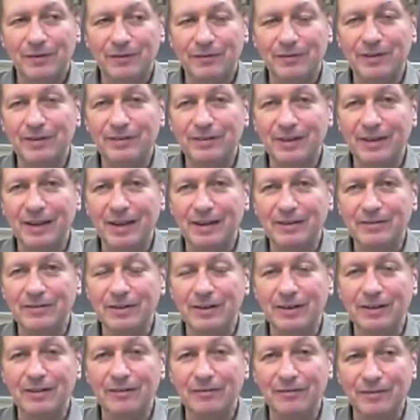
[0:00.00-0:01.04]

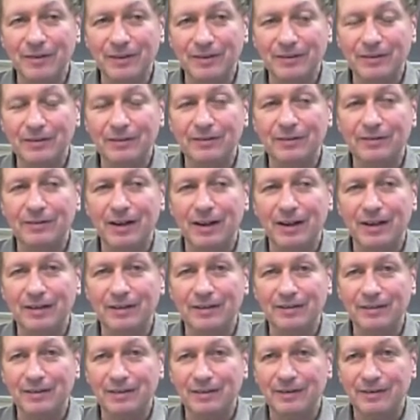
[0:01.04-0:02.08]
sophistication in the physical
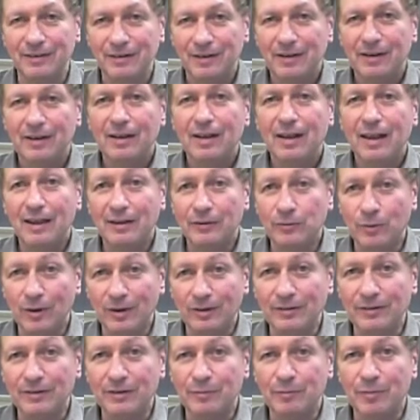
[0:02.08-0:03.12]
sciences as
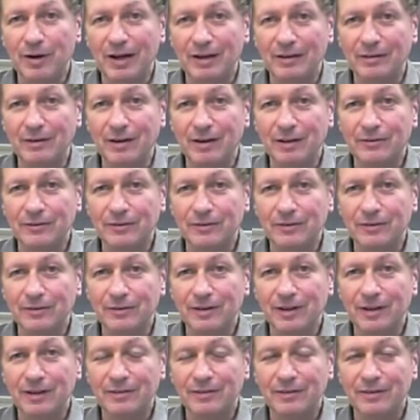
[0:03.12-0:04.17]
well as the biological
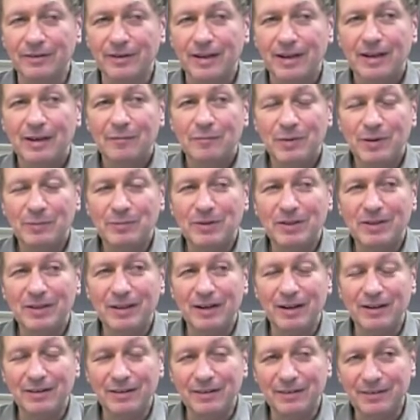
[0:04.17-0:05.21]
sciences. People
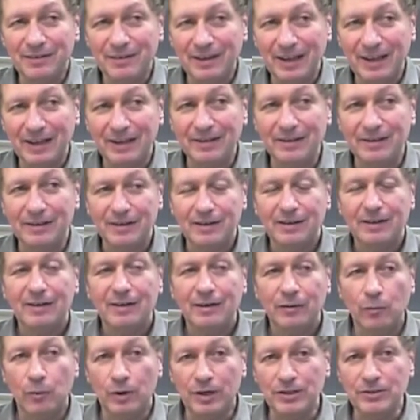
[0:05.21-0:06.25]
can understand
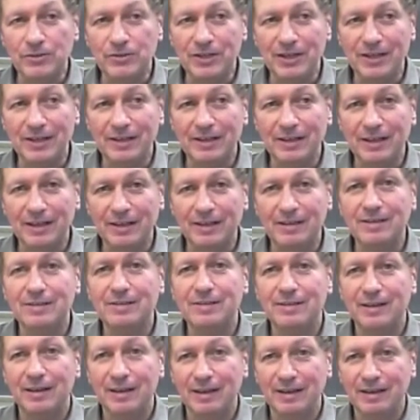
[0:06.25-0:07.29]
what a gene is
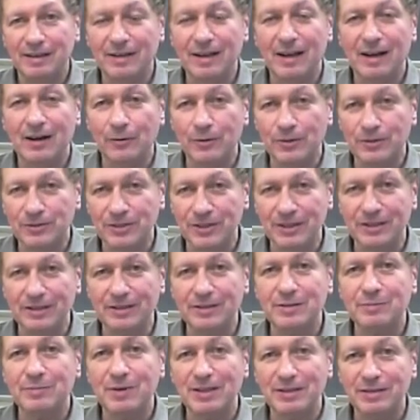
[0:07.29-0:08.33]
and how a gene
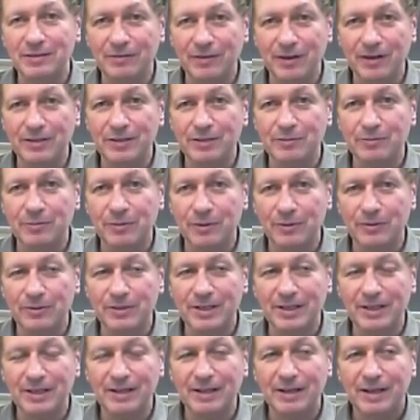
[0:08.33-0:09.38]
specifies a
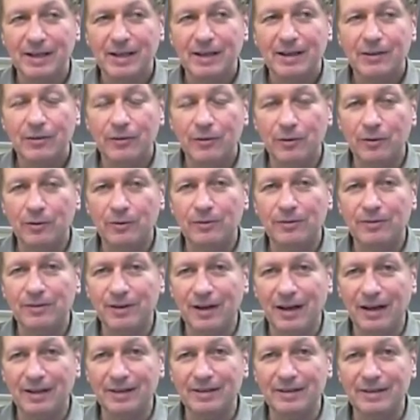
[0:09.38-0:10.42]
protein. Those
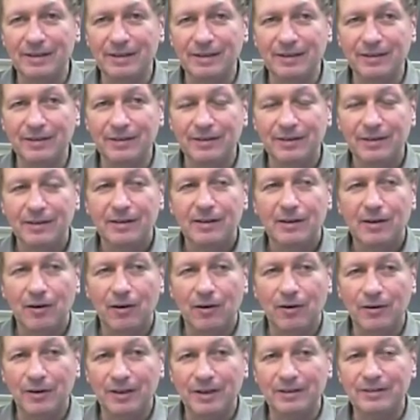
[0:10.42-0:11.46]
ideas
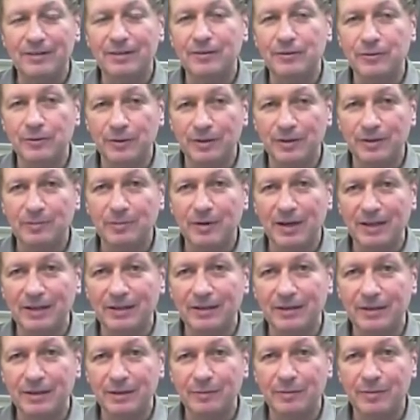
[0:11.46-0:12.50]
are easy to explain
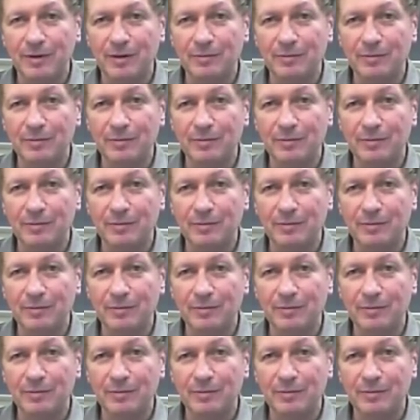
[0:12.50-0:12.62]
to the